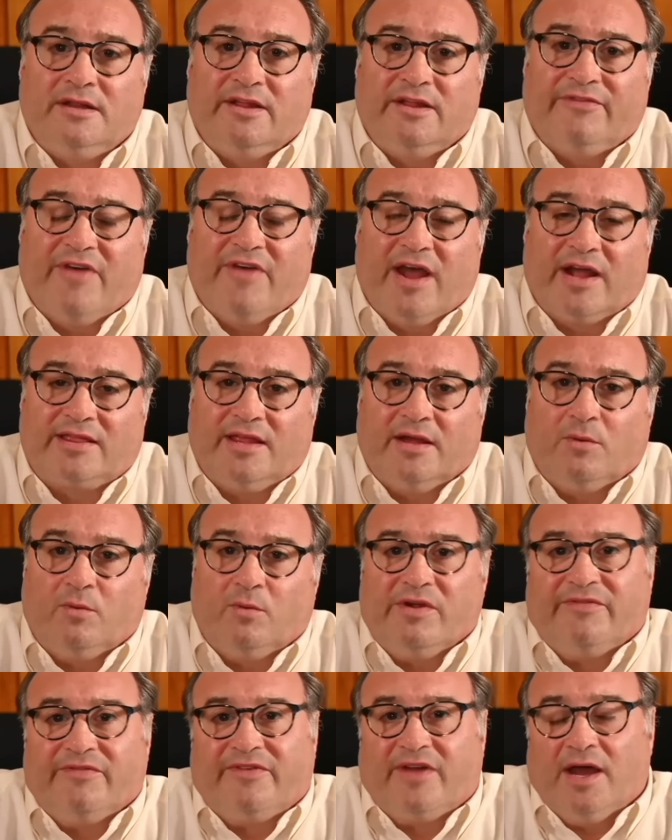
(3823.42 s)
the fact that
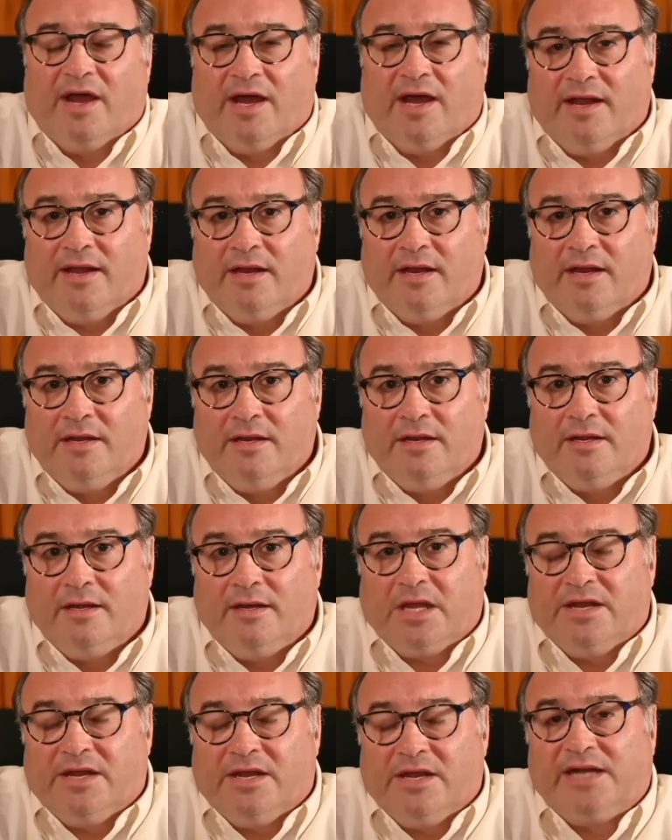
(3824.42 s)
we've got
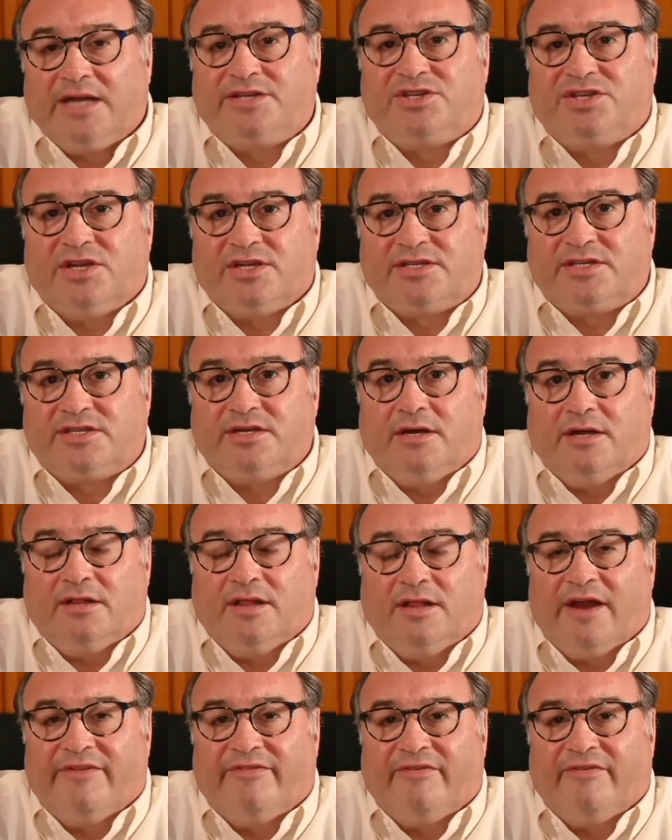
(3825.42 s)
not just a lot